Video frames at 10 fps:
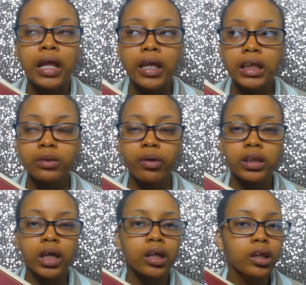this
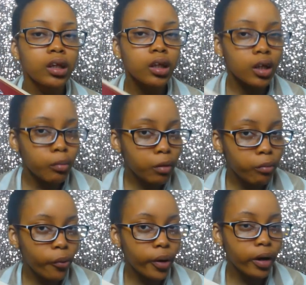was a little
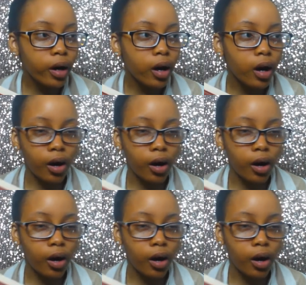bit more